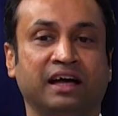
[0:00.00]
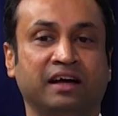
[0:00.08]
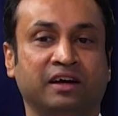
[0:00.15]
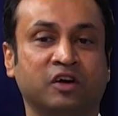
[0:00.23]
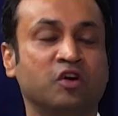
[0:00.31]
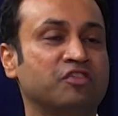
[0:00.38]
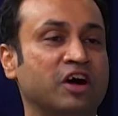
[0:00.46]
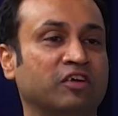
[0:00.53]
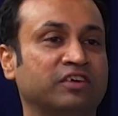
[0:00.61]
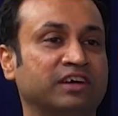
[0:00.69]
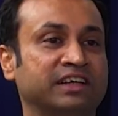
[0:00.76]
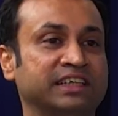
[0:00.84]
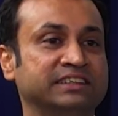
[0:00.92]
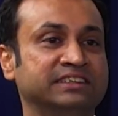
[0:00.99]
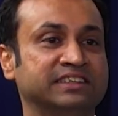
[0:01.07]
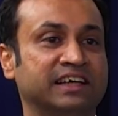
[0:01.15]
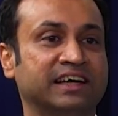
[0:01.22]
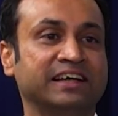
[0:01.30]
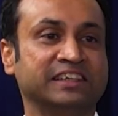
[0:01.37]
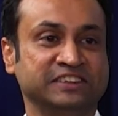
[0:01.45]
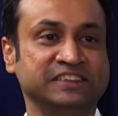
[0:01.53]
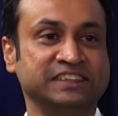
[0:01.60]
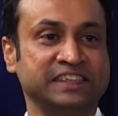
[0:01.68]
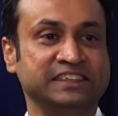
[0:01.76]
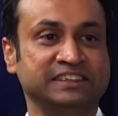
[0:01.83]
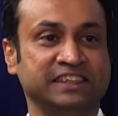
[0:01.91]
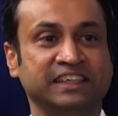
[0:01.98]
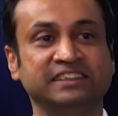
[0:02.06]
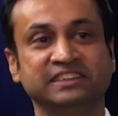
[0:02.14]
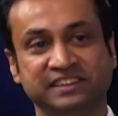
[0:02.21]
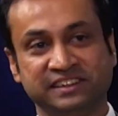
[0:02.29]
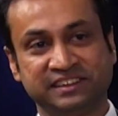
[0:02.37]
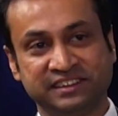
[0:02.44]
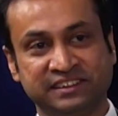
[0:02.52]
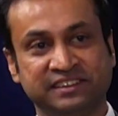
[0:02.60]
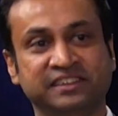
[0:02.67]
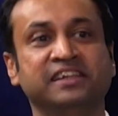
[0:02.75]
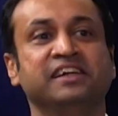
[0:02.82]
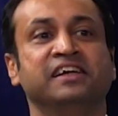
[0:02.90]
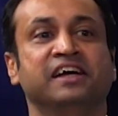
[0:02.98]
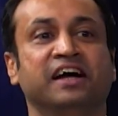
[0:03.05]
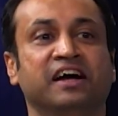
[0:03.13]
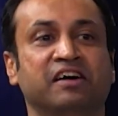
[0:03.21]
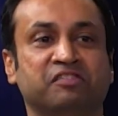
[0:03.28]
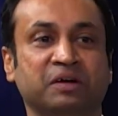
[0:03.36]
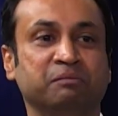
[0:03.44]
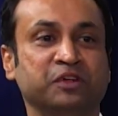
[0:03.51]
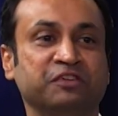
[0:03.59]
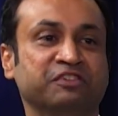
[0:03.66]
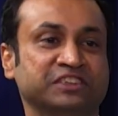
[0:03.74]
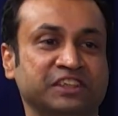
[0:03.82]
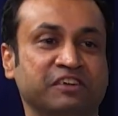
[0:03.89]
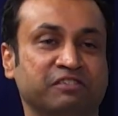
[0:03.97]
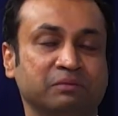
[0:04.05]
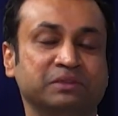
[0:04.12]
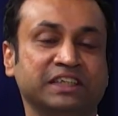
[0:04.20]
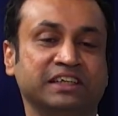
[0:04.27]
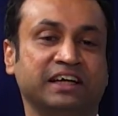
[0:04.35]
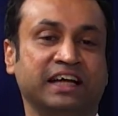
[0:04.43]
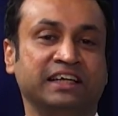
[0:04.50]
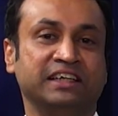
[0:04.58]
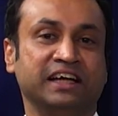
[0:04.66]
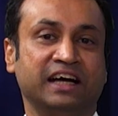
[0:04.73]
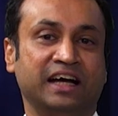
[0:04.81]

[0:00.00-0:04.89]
co-founder. He's an engineer from University of Alberta, and